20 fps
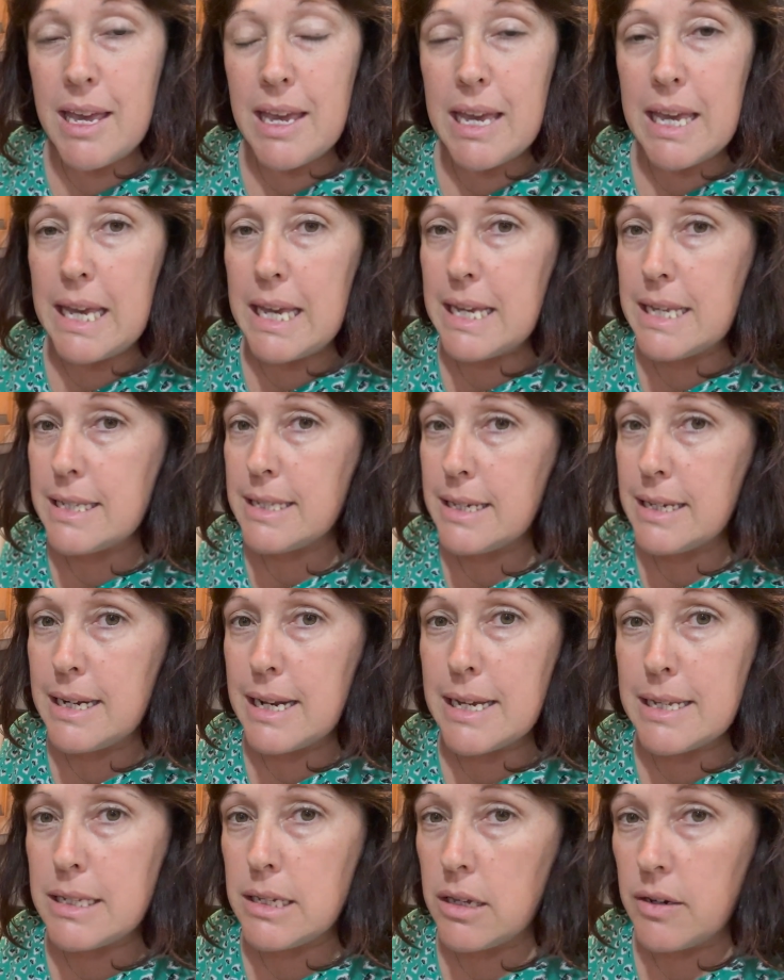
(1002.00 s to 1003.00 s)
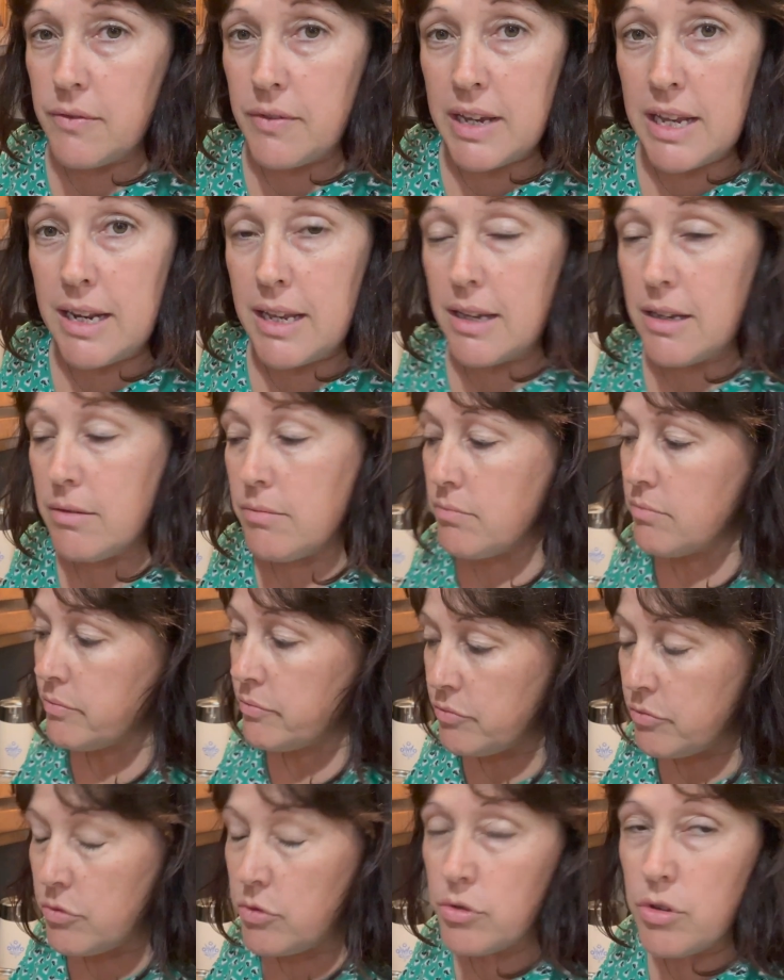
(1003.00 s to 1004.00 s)
Is it as convenient?
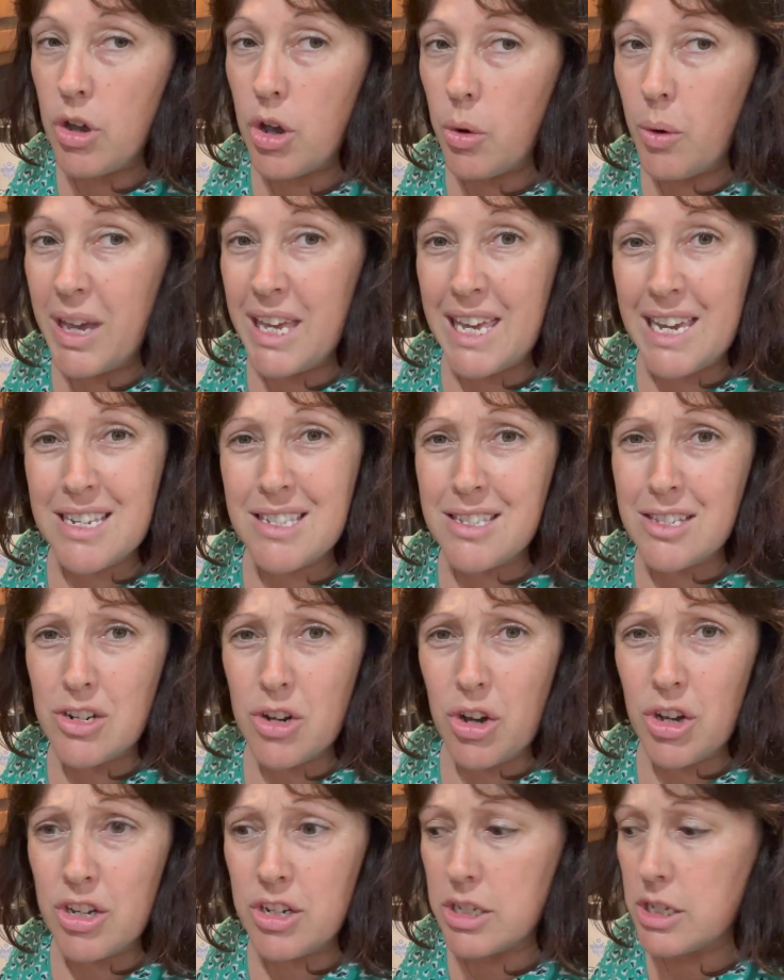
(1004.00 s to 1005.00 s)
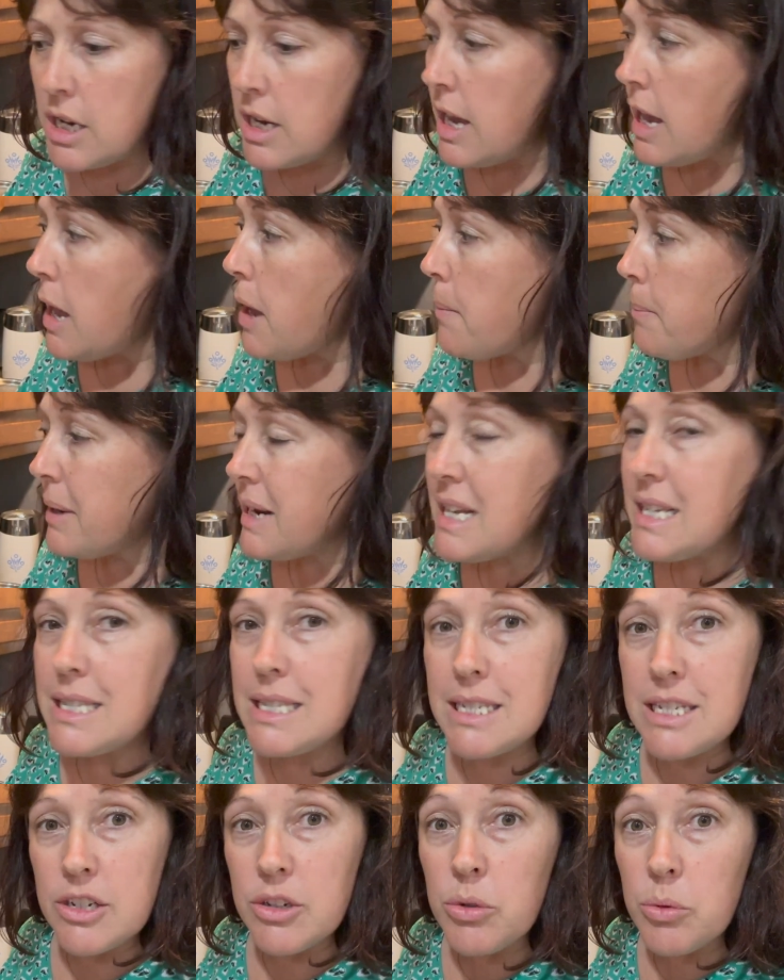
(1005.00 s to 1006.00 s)
No, I guess not, but it
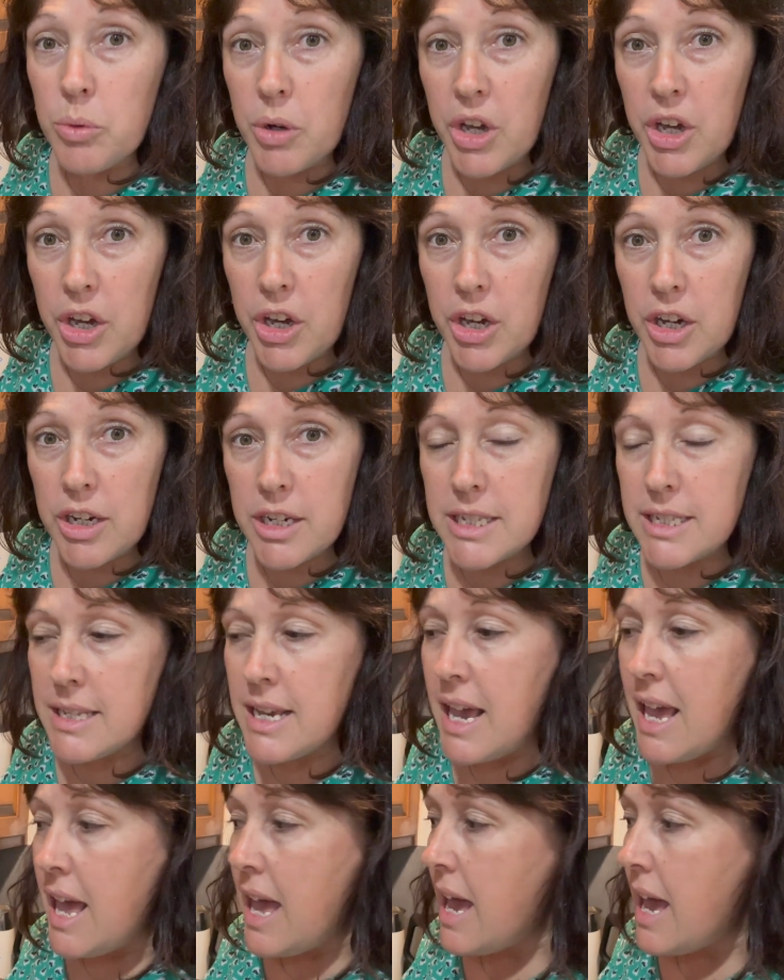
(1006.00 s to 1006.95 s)
still works.